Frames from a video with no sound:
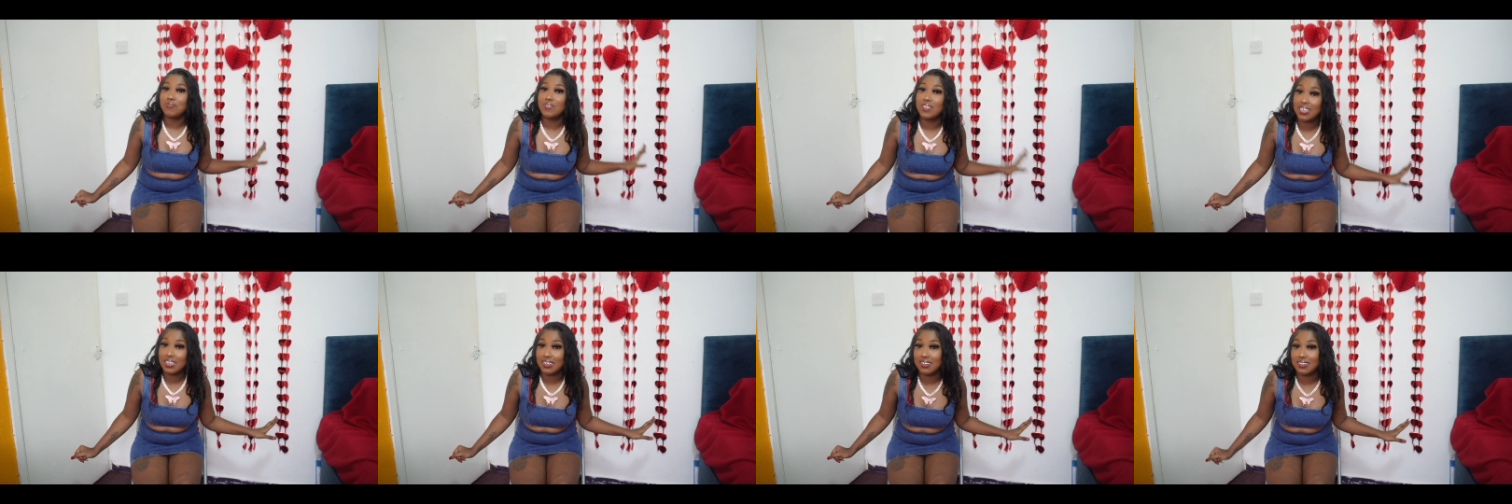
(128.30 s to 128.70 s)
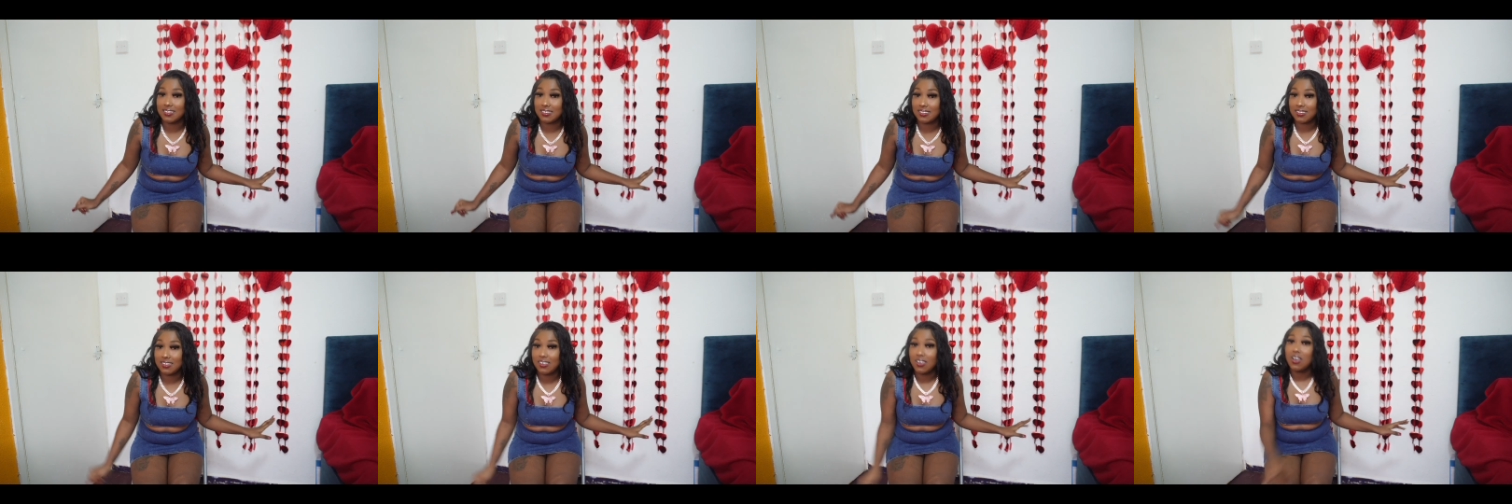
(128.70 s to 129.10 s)

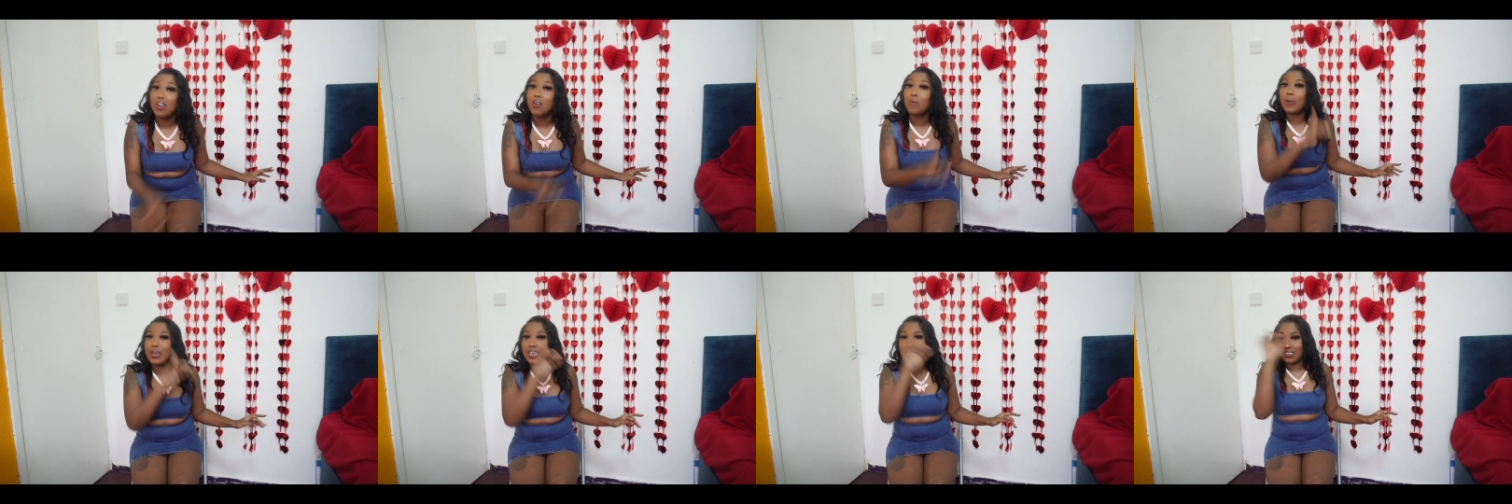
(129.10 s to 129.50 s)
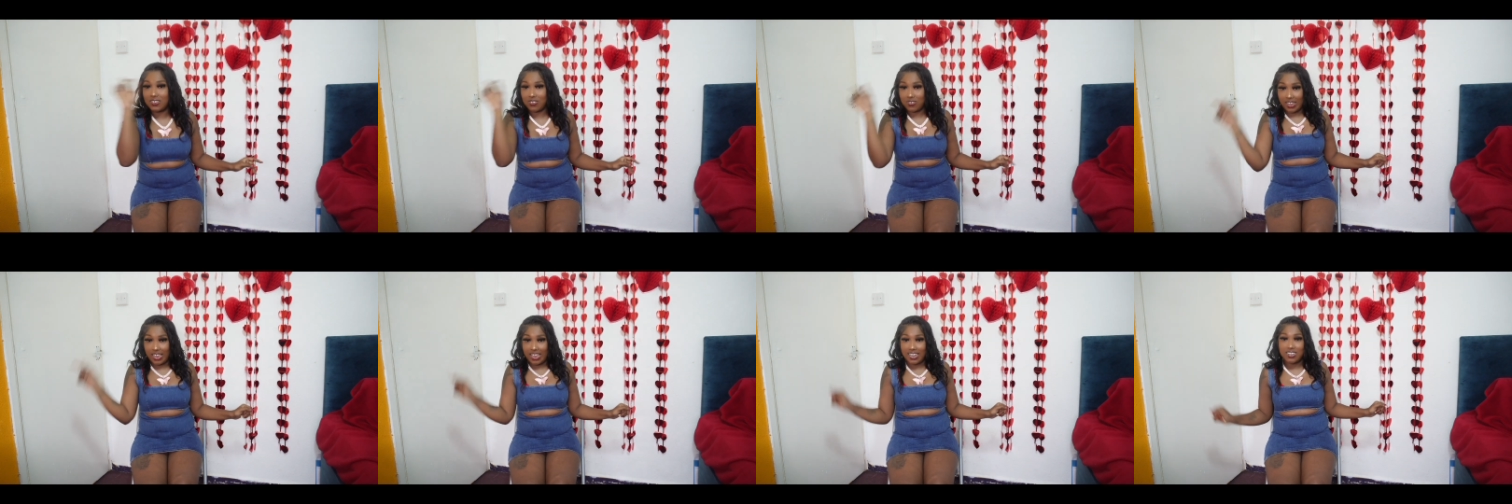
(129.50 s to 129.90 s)
is wait
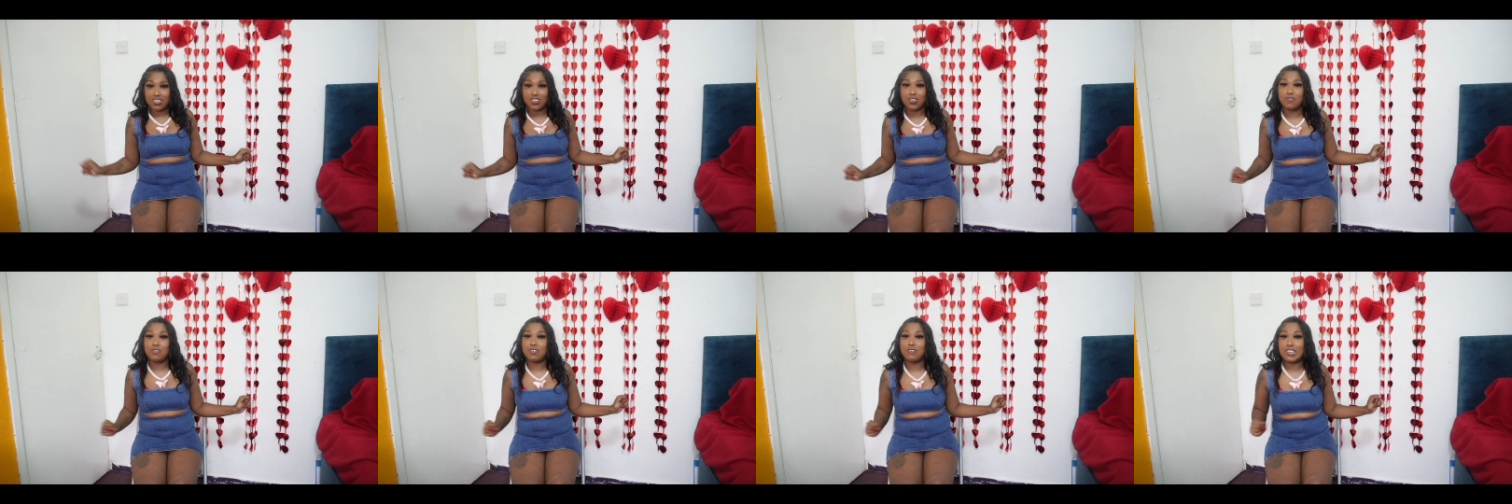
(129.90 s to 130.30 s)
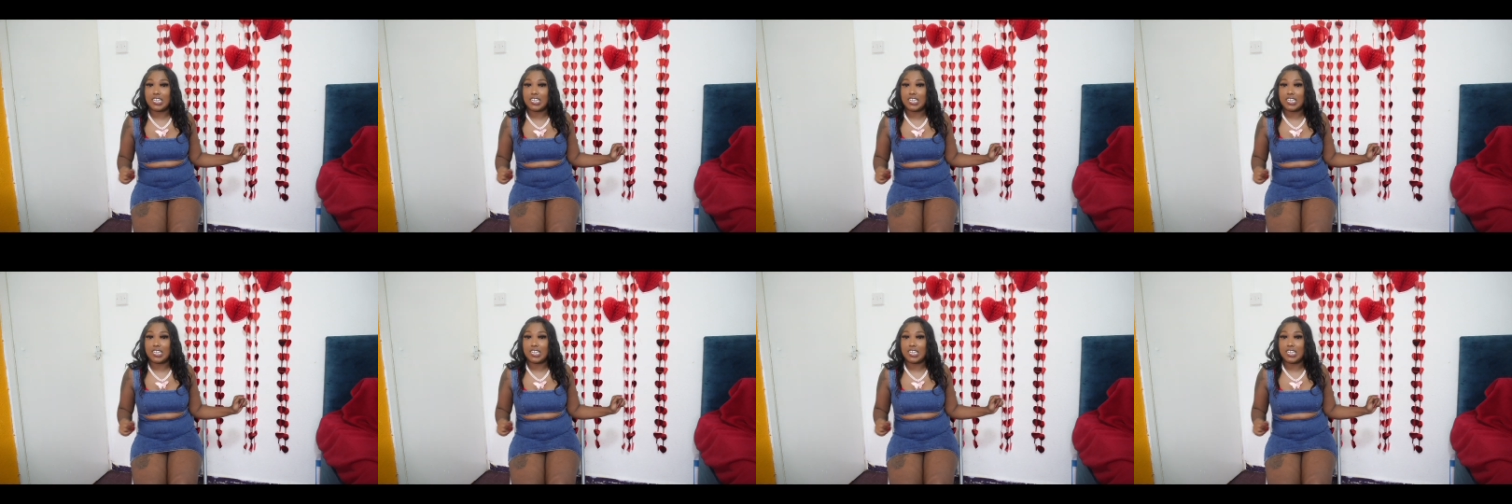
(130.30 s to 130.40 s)
until the ending of the